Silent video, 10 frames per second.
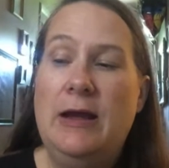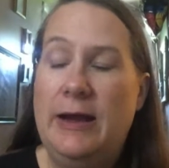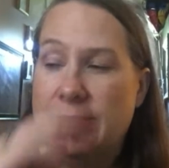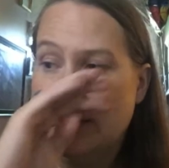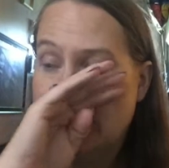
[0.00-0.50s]

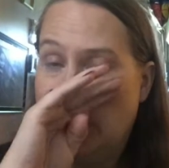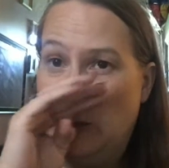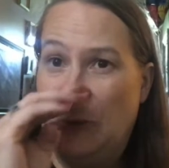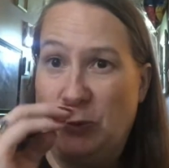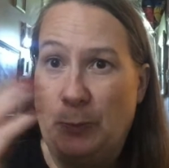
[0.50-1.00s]
And
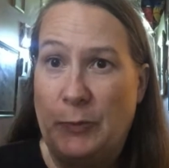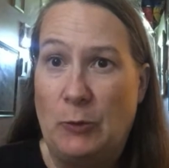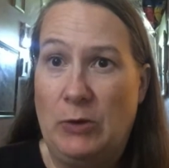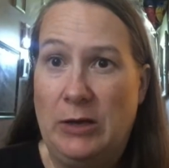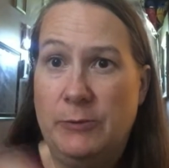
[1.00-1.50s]
so
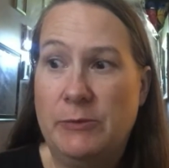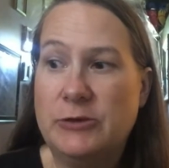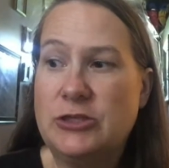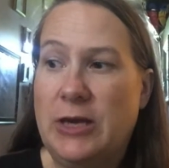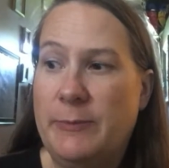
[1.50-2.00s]
while we
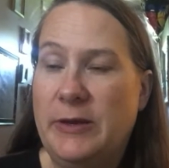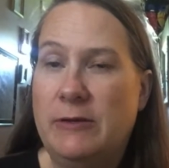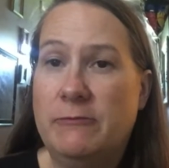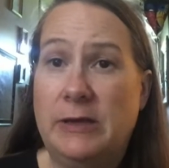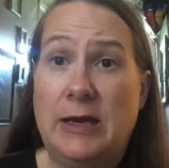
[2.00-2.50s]
were
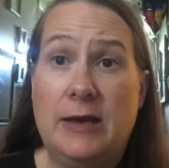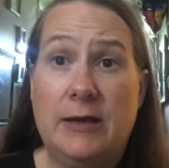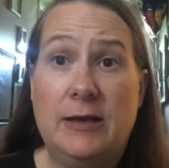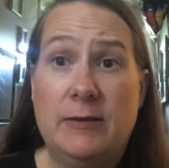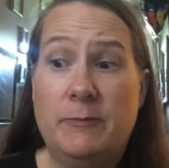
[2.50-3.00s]
shopping, we got
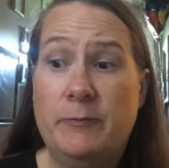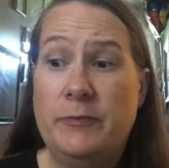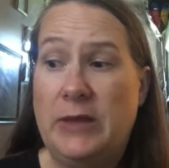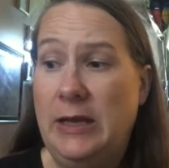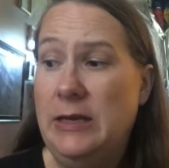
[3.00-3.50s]
him
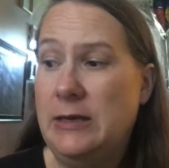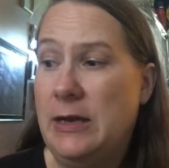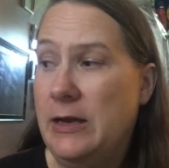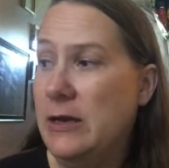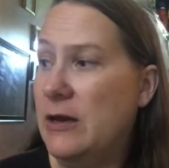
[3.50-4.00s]
and
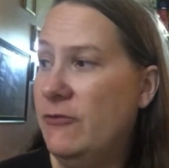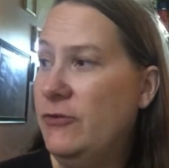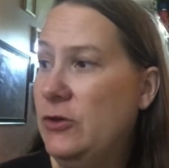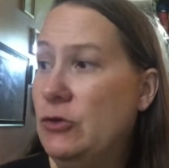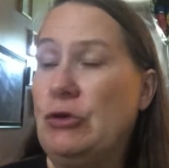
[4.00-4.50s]
I a
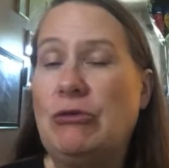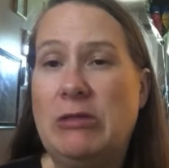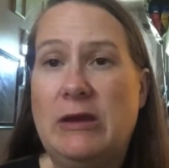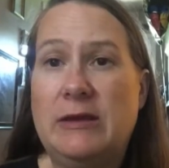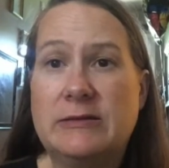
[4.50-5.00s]
few new
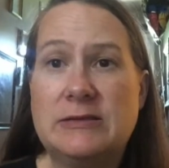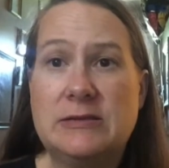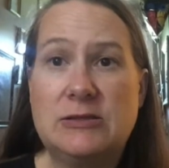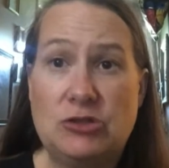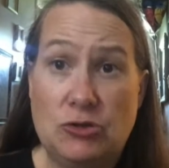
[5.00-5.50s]

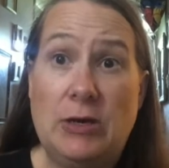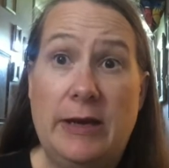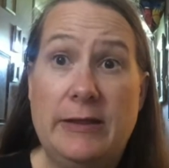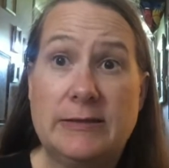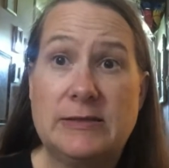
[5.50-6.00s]
things to
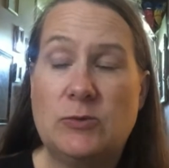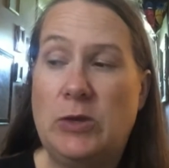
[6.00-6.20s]
try this